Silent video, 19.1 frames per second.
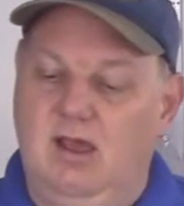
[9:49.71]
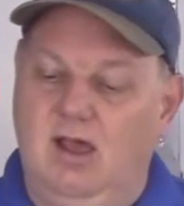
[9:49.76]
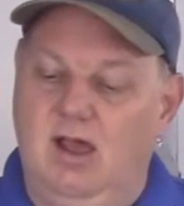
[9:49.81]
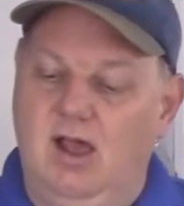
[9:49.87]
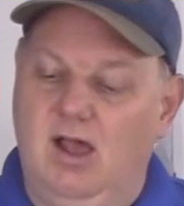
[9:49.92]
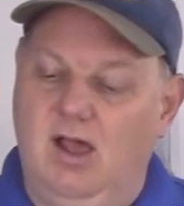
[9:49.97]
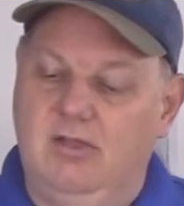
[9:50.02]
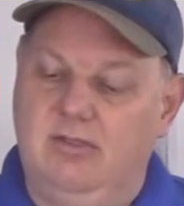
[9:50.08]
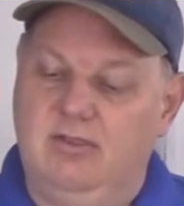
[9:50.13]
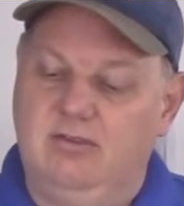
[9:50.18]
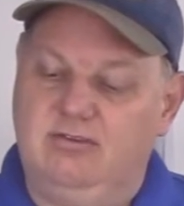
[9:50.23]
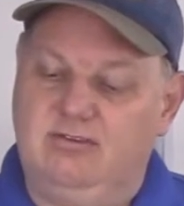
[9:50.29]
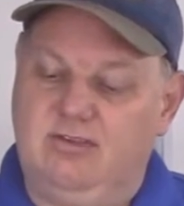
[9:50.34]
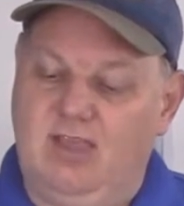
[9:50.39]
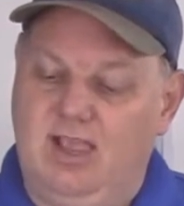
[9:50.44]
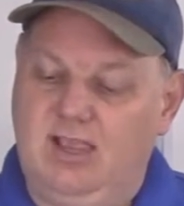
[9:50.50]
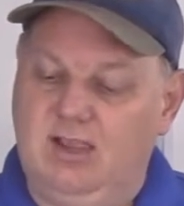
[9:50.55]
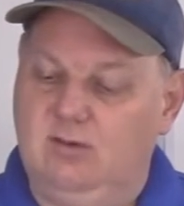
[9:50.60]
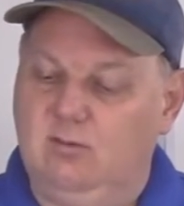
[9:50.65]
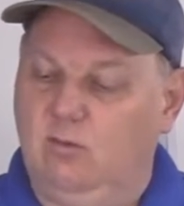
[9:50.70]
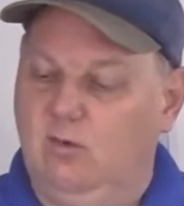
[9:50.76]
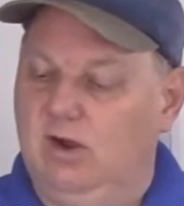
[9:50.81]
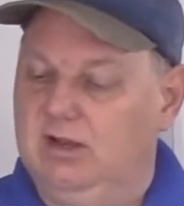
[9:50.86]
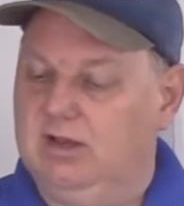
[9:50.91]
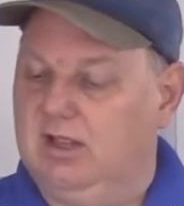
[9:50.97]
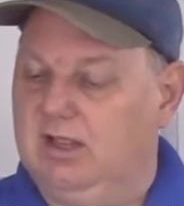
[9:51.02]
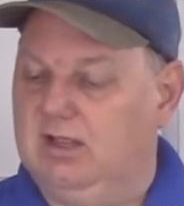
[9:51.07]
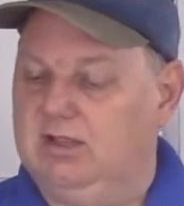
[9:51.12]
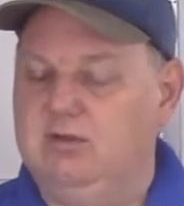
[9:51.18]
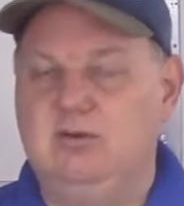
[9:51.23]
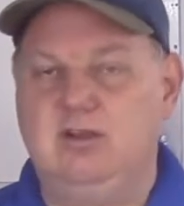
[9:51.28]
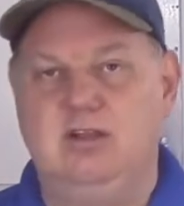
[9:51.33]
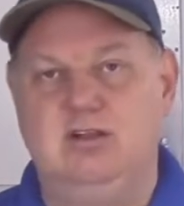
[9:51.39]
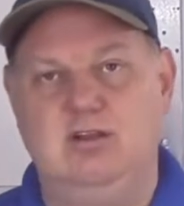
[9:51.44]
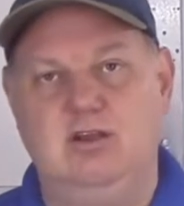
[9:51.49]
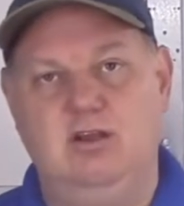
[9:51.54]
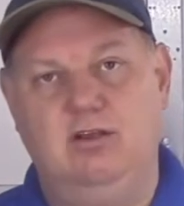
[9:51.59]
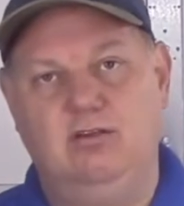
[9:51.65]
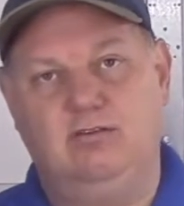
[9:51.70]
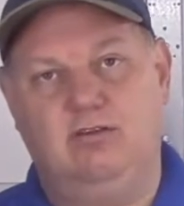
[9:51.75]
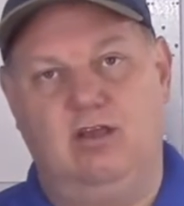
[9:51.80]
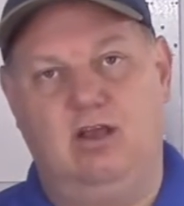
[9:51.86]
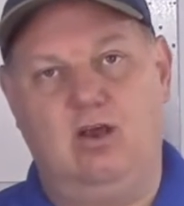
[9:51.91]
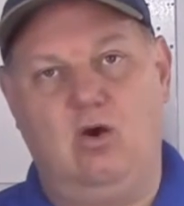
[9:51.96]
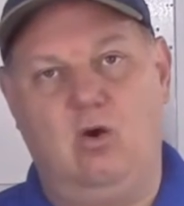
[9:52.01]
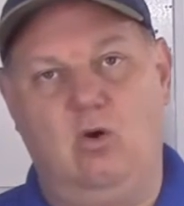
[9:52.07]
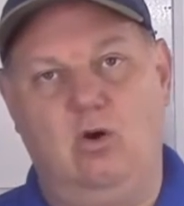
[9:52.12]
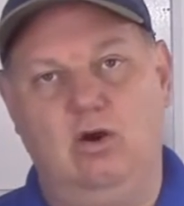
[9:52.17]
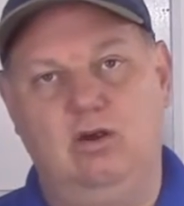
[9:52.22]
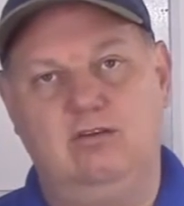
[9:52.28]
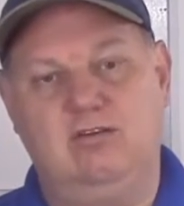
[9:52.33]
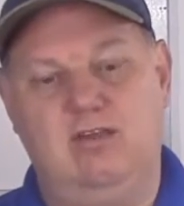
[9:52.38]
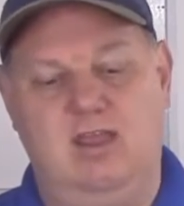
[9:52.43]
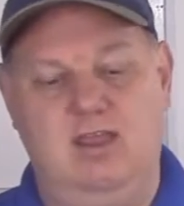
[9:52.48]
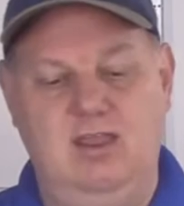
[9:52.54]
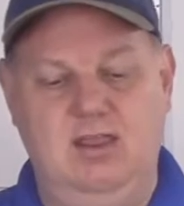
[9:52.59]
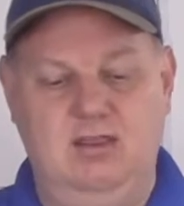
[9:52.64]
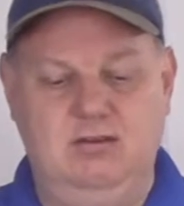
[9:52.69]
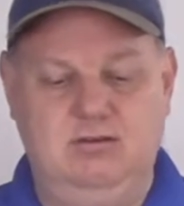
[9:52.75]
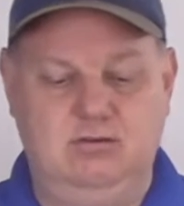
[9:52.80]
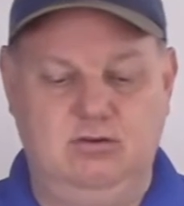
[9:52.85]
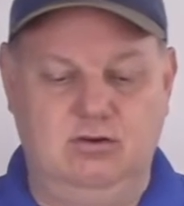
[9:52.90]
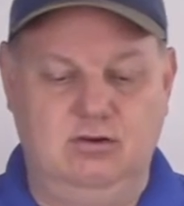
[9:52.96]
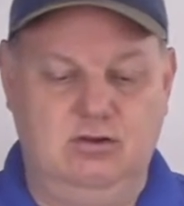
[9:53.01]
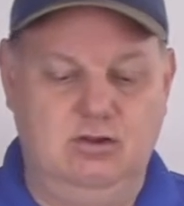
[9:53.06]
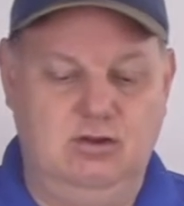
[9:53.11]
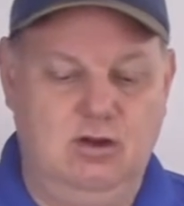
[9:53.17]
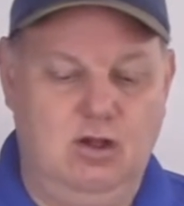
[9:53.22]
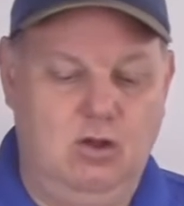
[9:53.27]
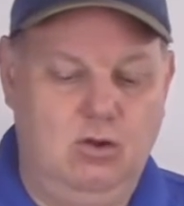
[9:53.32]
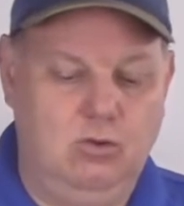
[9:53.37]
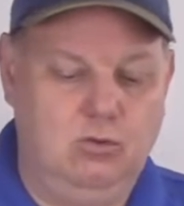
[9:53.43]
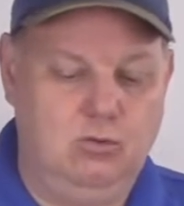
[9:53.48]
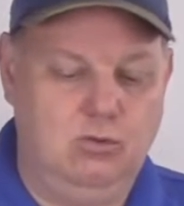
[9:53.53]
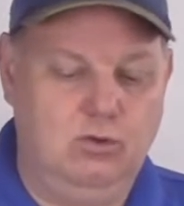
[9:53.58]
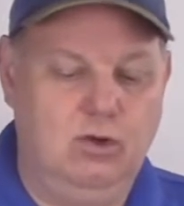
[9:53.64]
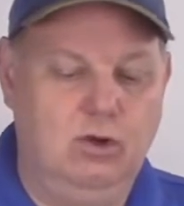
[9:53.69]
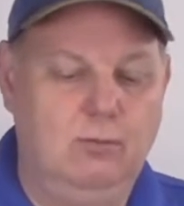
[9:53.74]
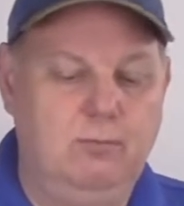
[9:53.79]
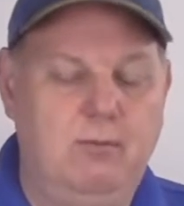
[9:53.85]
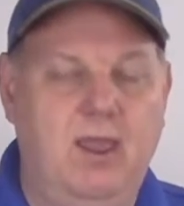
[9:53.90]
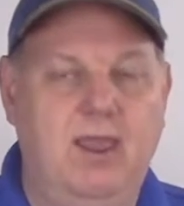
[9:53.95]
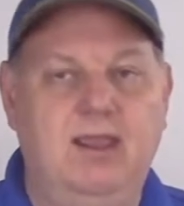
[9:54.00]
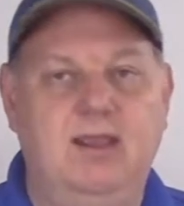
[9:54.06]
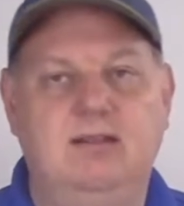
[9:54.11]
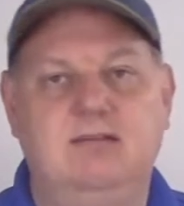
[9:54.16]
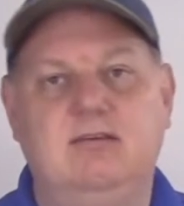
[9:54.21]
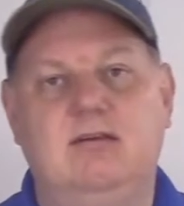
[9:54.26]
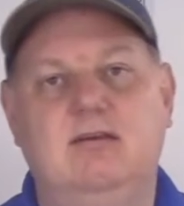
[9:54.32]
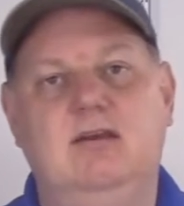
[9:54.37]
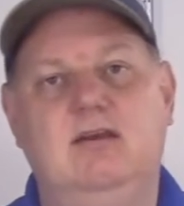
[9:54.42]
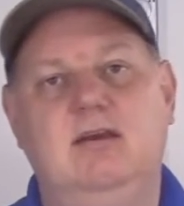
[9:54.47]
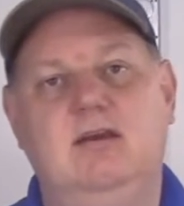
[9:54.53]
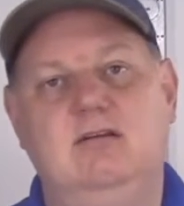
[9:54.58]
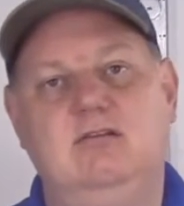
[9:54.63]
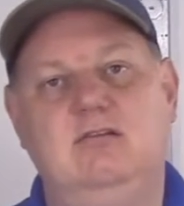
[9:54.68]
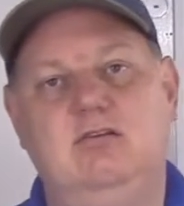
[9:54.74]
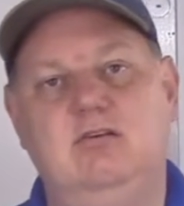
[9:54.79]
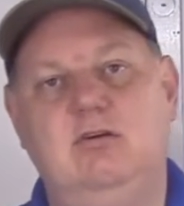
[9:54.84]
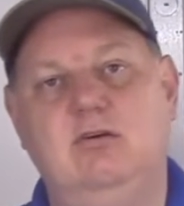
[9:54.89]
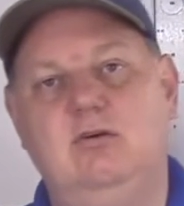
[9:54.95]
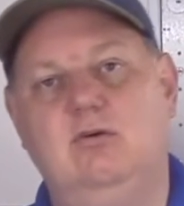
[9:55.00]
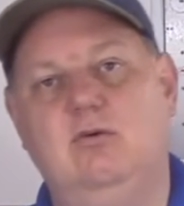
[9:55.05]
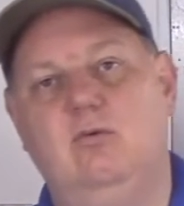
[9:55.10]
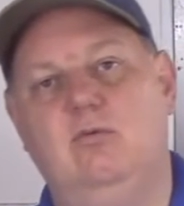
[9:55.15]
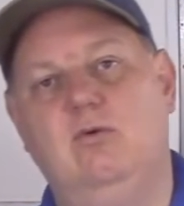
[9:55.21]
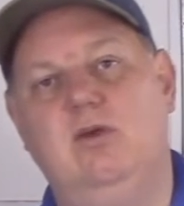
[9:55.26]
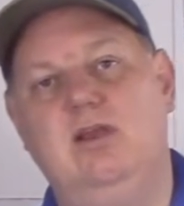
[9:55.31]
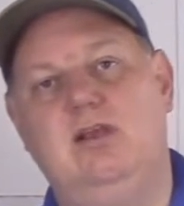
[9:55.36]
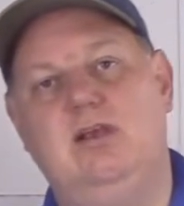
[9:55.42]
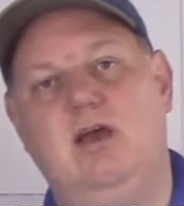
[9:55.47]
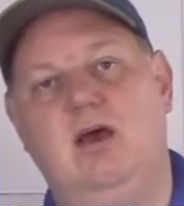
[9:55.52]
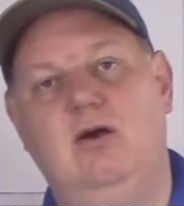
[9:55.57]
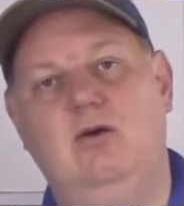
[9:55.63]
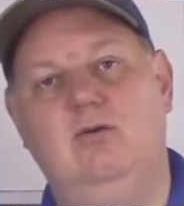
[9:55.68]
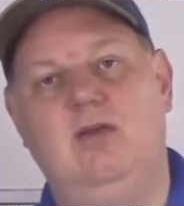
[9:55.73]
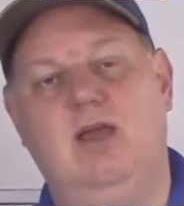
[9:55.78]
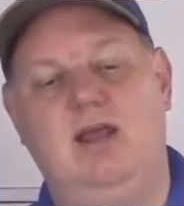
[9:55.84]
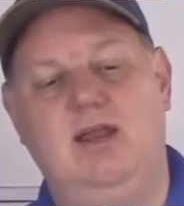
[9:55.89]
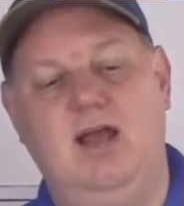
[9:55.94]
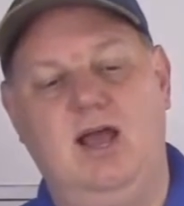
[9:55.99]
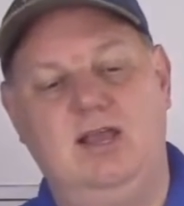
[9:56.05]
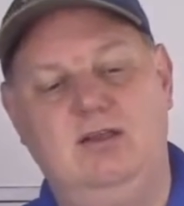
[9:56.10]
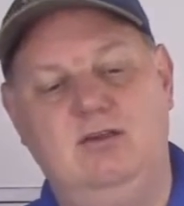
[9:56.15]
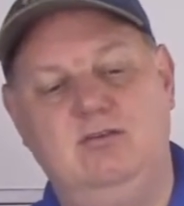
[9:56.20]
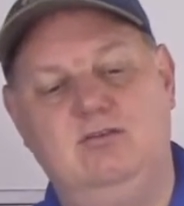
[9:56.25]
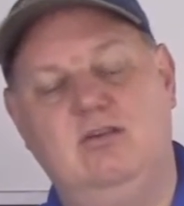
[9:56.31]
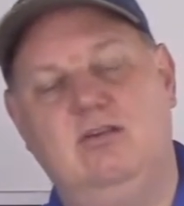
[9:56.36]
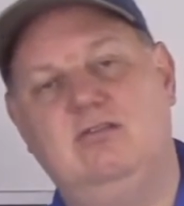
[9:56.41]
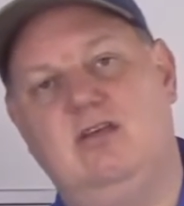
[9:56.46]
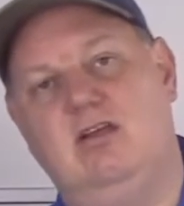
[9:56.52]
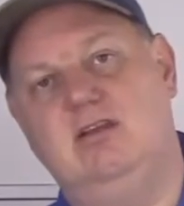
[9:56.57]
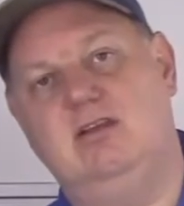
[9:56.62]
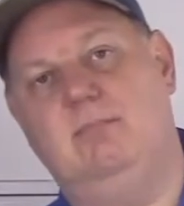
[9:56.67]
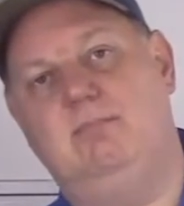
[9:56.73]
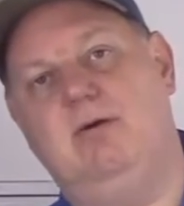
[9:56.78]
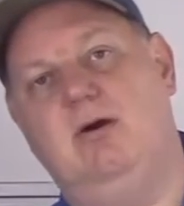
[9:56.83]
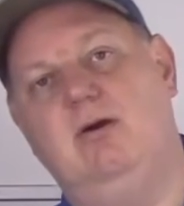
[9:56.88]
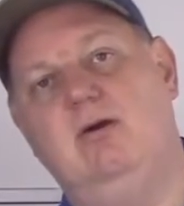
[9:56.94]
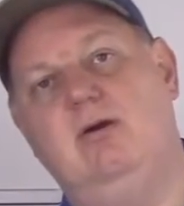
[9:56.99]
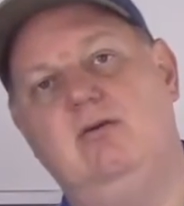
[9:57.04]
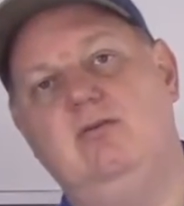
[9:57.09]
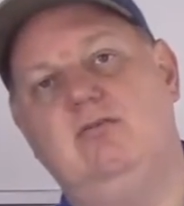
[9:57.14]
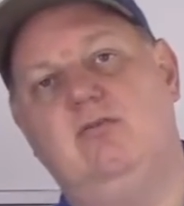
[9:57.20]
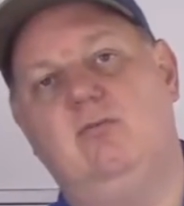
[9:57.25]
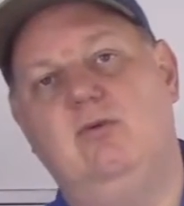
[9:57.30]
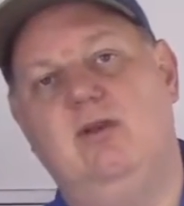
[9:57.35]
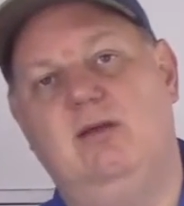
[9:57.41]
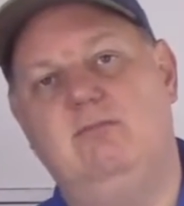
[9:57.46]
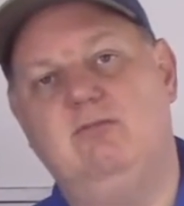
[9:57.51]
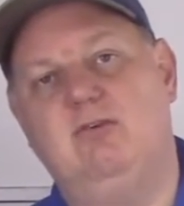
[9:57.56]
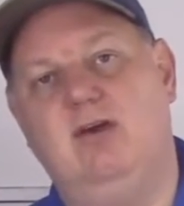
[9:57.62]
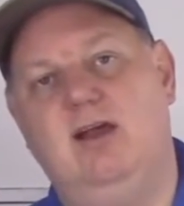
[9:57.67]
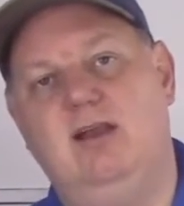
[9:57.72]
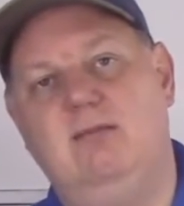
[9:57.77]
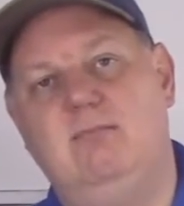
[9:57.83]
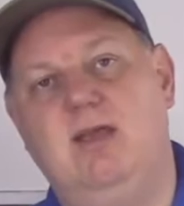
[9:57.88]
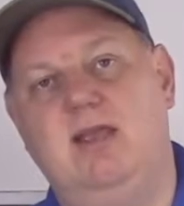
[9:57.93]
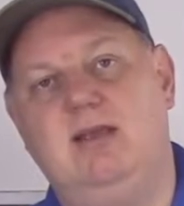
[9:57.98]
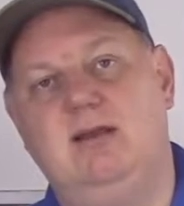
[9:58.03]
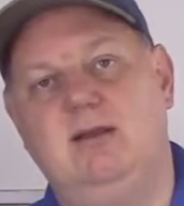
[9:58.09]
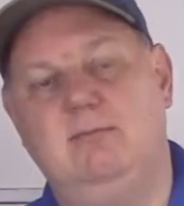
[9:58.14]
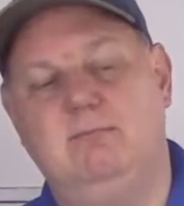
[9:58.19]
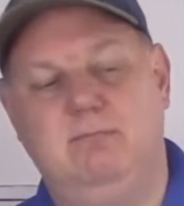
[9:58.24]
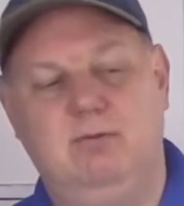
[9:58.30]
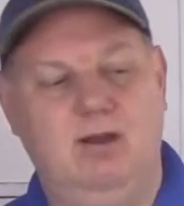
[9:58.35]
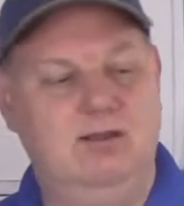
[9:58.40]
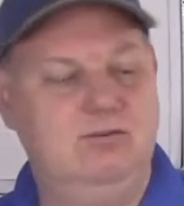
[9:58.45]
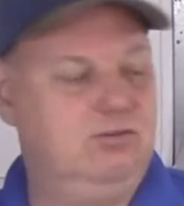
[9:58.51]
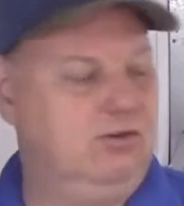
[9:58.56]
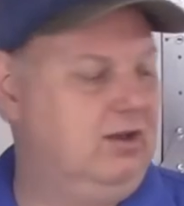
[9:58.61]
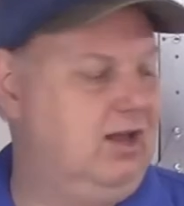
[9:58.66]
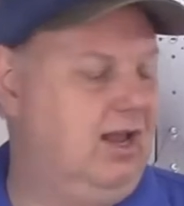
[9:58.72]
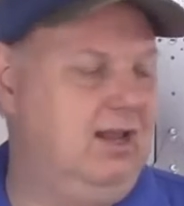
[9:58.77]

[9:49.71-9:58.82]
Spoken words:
The second one you can use, of course, is your good old grill paint to recoat, and I use this on the burners when I'm trying to make an impression.